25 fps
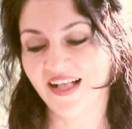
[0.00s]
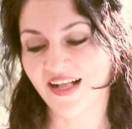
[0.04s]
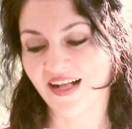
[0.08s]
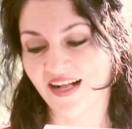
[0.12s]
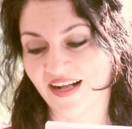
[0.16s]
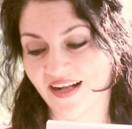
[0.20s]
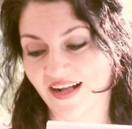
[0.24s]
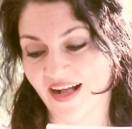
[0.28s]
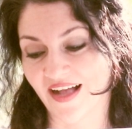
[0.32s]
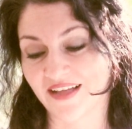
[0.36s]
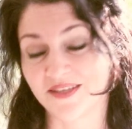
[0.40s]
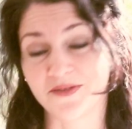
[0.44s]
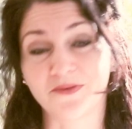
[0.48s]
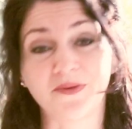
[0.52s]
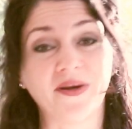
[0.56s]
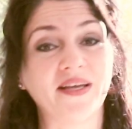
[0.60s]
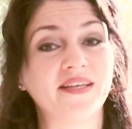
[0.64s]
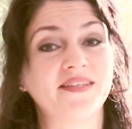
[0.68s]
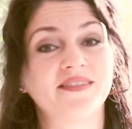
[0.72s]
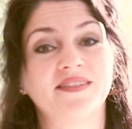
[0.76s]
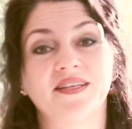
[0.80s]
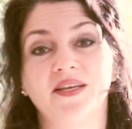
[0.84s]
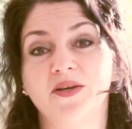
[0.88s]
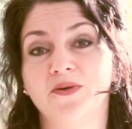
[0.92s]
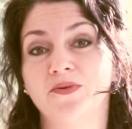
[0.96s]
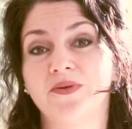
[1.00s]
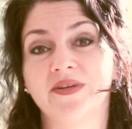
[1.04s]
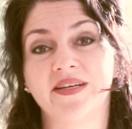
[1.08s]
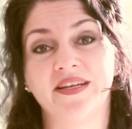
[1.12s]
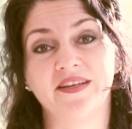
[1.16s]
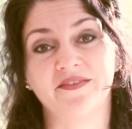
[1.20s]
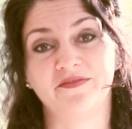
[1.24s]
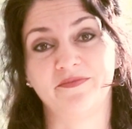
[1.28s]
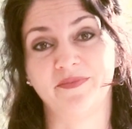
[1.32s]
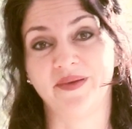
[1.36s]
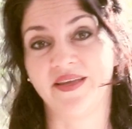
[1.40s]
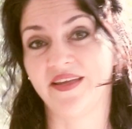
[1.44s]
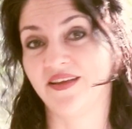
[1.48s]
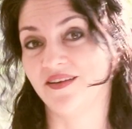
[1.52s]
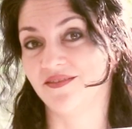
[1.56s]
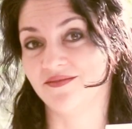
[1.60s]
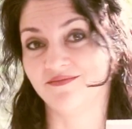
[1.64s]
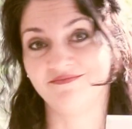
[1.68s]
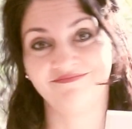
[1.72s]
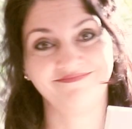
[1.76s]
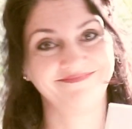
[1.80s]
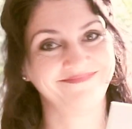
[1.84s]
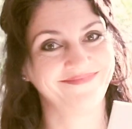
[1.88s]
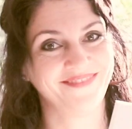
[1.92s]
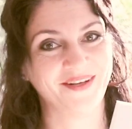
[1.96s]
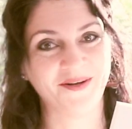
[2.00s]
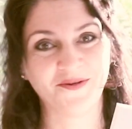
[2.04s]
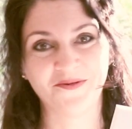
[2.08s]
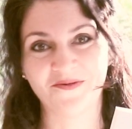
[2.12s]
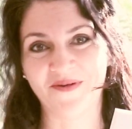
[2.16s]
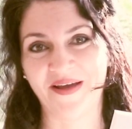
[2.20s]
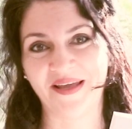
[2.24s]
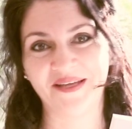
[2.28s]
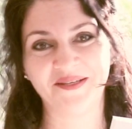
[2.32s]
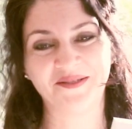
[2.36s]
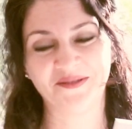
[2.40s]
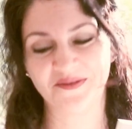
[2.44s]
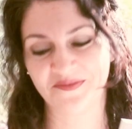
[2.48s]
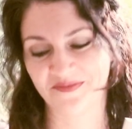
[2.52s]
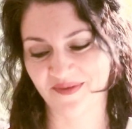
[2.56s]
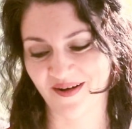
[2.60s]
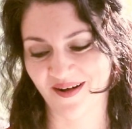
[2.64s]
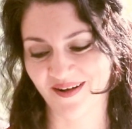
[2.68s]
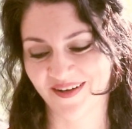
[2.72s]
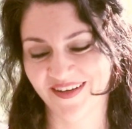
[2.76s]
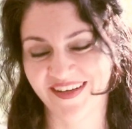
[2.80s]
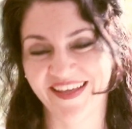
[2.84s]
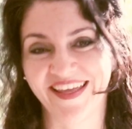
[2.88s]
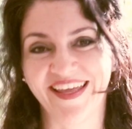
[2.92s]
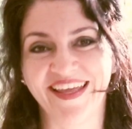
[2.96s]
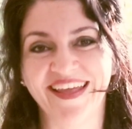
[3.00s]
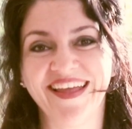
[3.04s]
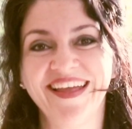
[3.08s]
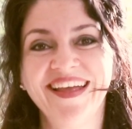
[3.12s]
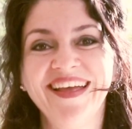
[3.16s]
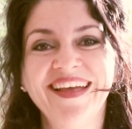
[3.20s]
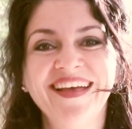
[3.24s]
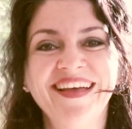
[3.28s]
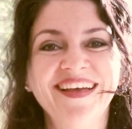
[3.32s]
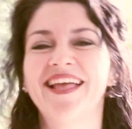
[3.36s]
Otherwise, it would have been way too bulky.